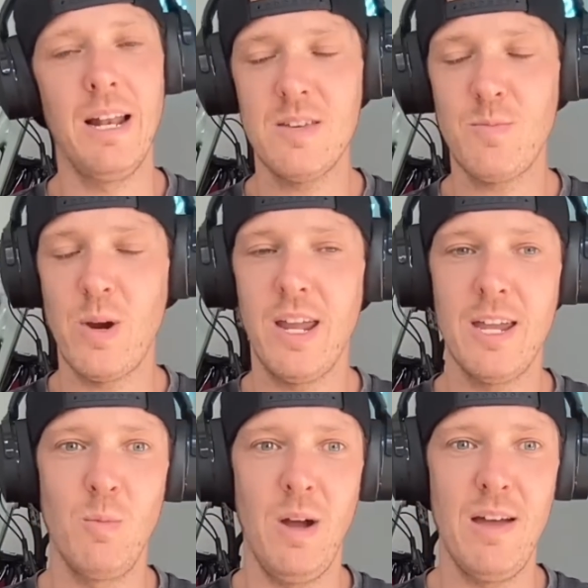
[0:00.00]
less
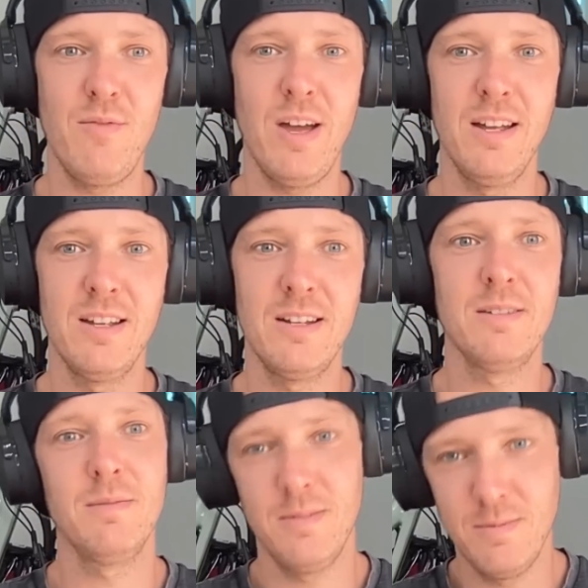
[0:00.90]
braking, whatever.
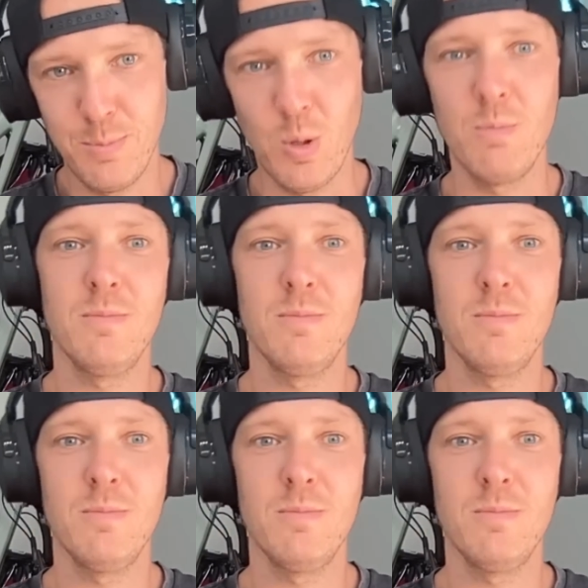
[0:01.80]
Boom.